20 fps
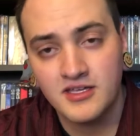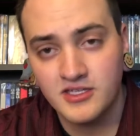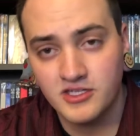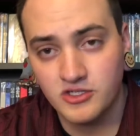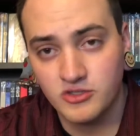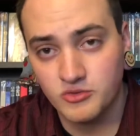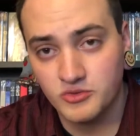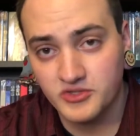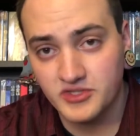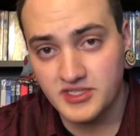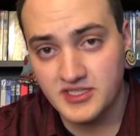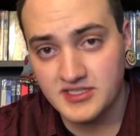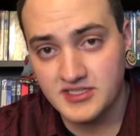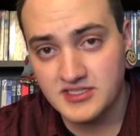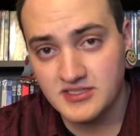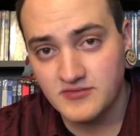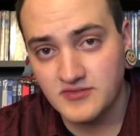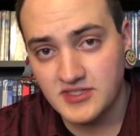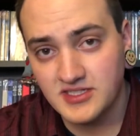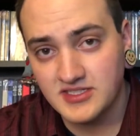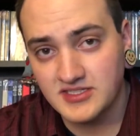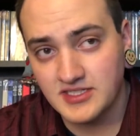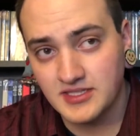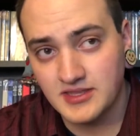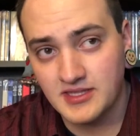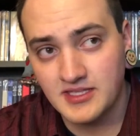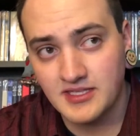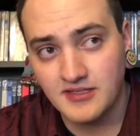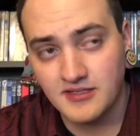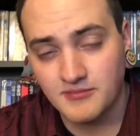new release of this. I
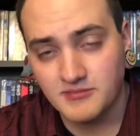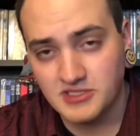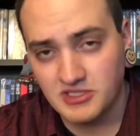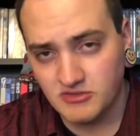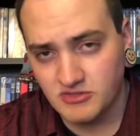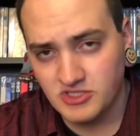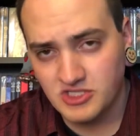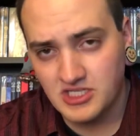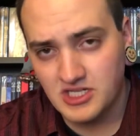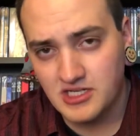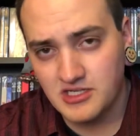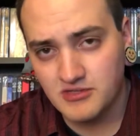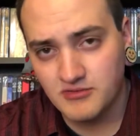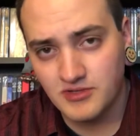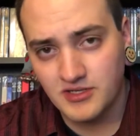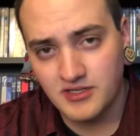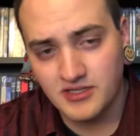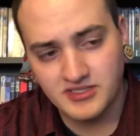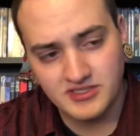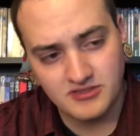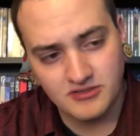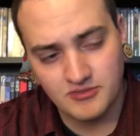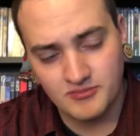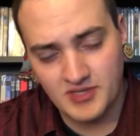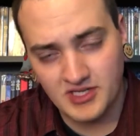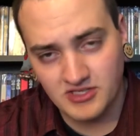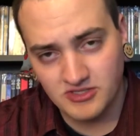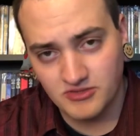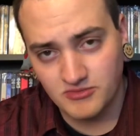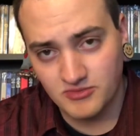think it comes out in January, so I'm
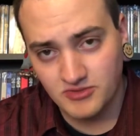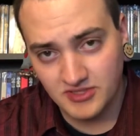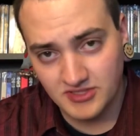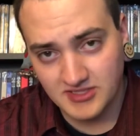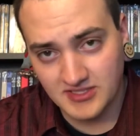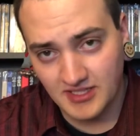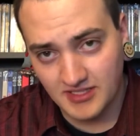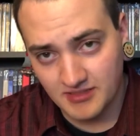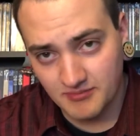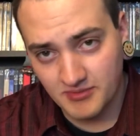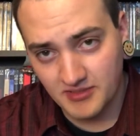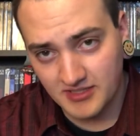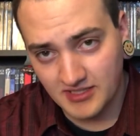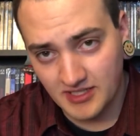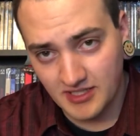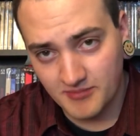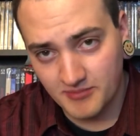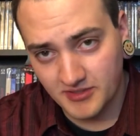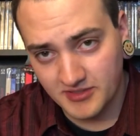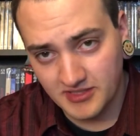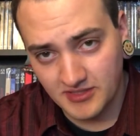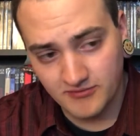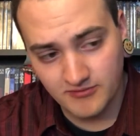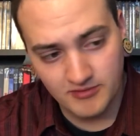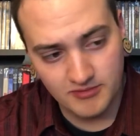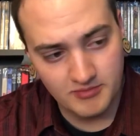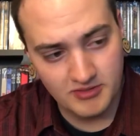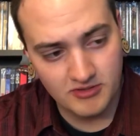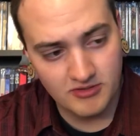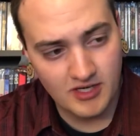actually really excited to pick that up. I'll
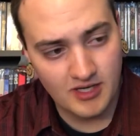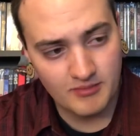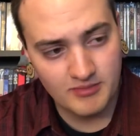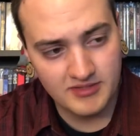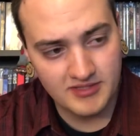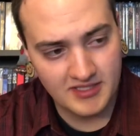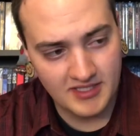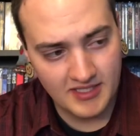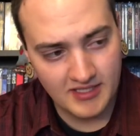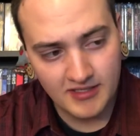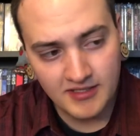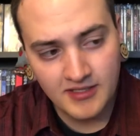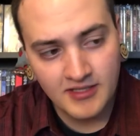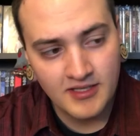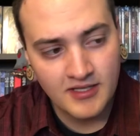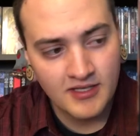definitely be grabbing that.